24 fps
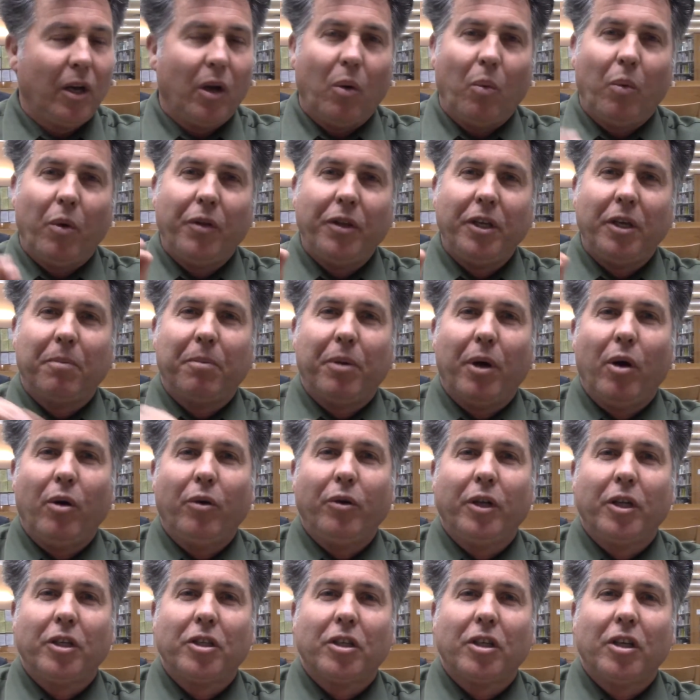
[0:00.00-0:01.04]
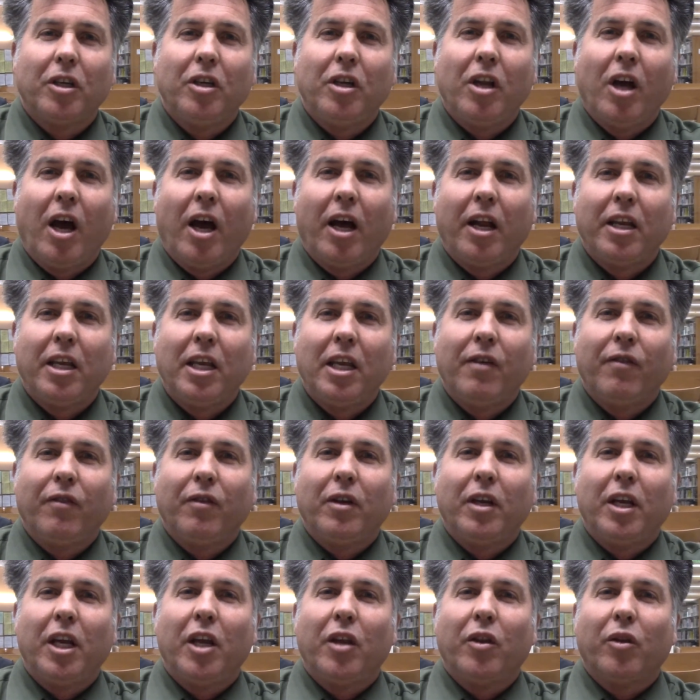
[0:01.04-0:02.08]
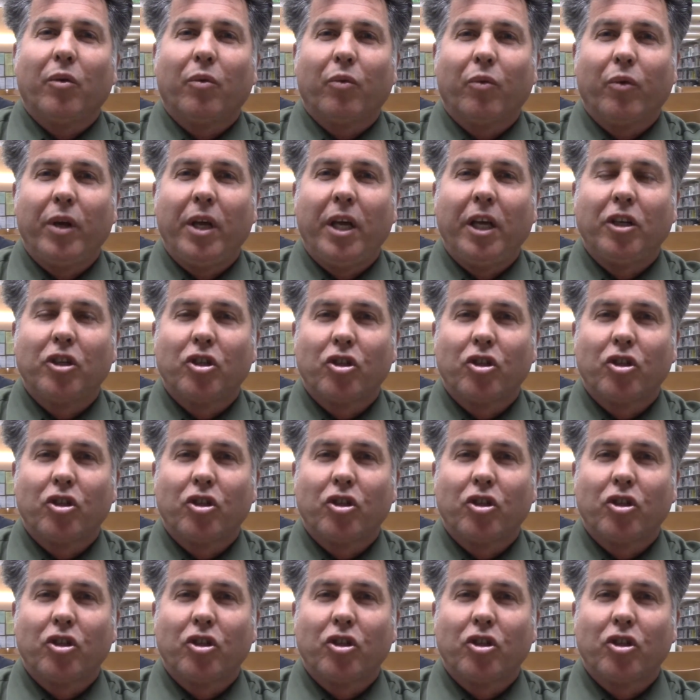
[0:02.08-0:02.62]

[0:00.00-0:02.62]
when the opponent's not even in the ring